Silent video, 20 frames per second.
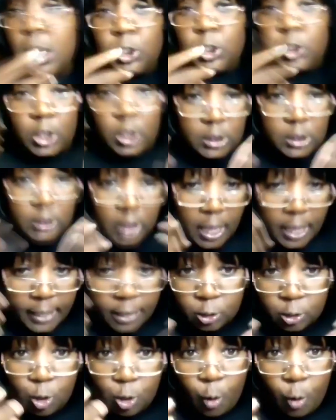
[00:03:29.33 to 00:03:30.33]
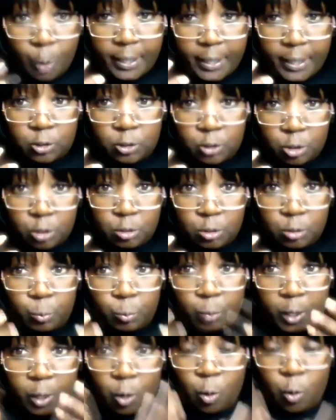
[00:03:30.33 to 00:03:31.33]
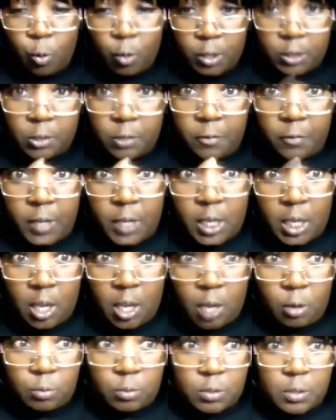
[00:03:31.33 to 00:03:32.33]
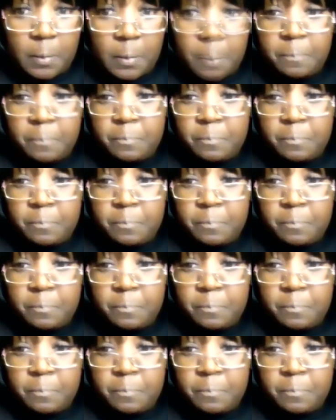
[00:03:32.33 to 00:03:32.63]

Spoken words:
just like you're going to record your videos.